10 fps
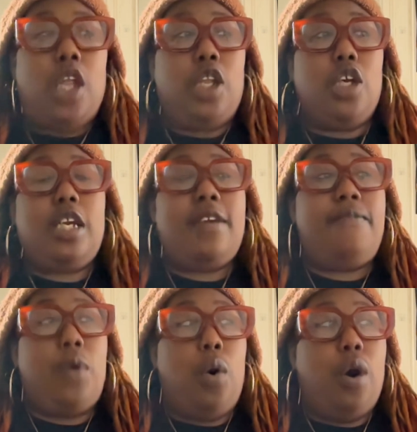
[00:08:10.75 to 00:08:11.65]
Looking
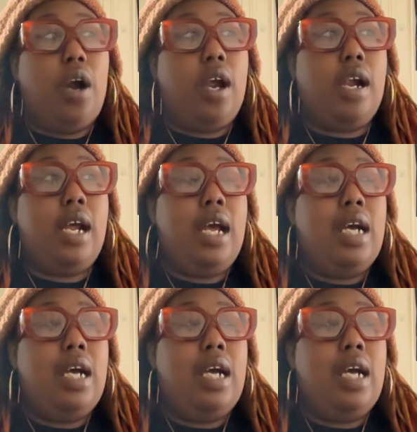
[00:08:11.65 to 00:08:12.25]
for